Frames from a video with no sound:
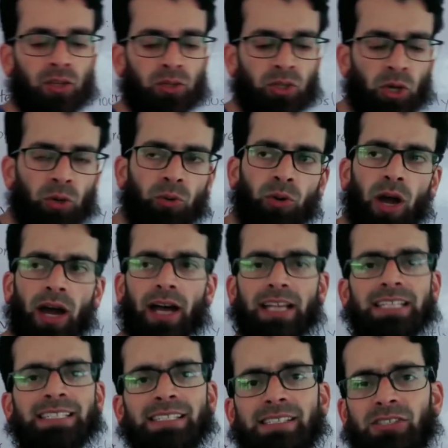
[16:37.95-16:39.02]
So
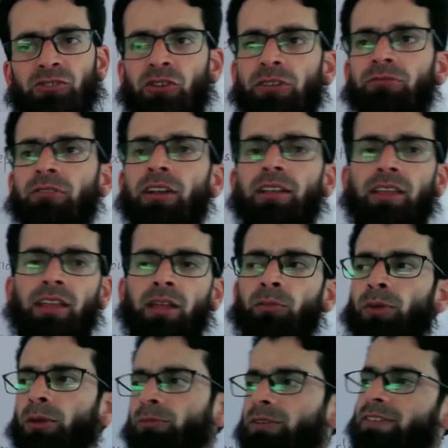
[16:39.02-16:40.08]
generally
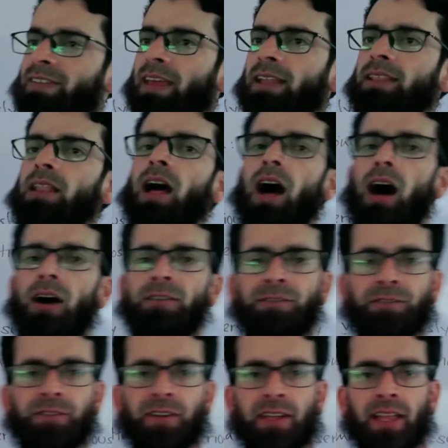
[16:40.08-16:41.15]
when we say
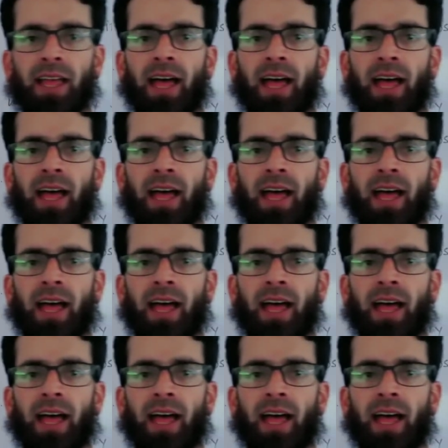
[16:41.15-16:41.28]
laugh,